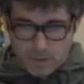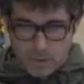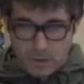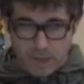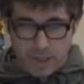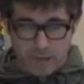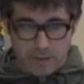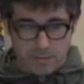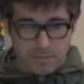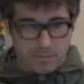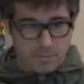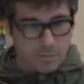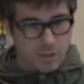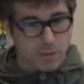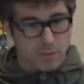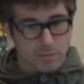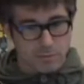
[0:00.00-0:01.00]
Okay,
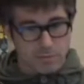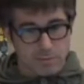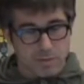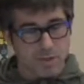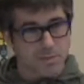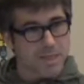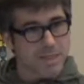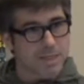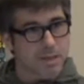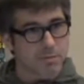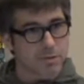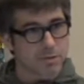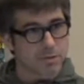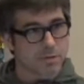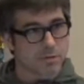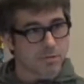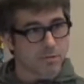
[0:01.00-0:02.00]
so some
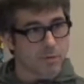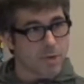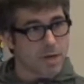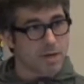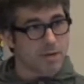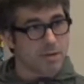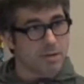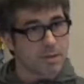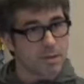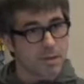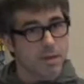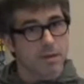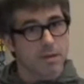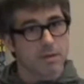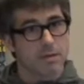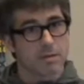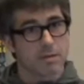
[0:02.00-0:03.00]
examples of where
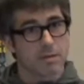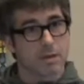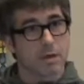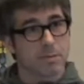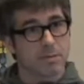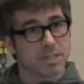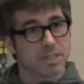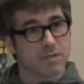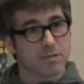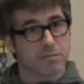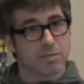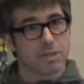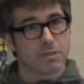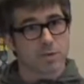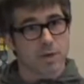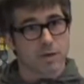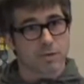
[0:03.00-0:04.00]
the committee of
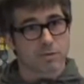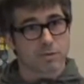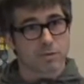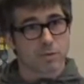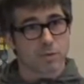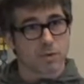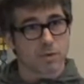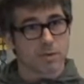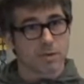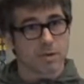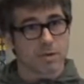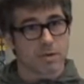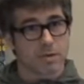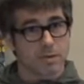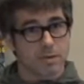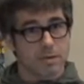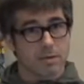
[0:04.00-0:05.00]
bit trackers
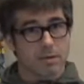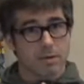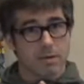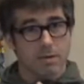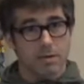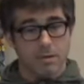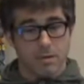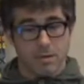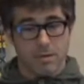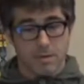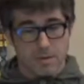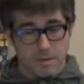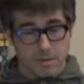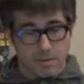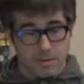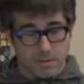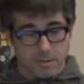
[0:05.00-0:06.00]
work,
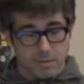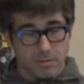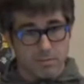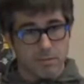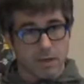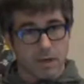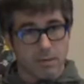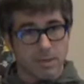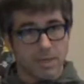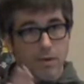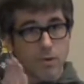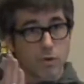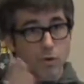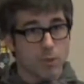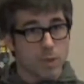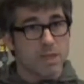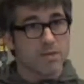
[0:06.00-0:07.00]

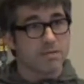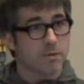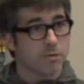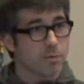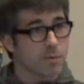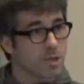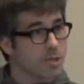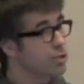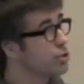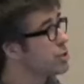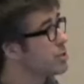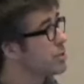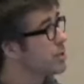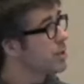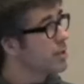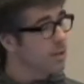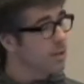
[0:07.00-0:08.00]
agree very much.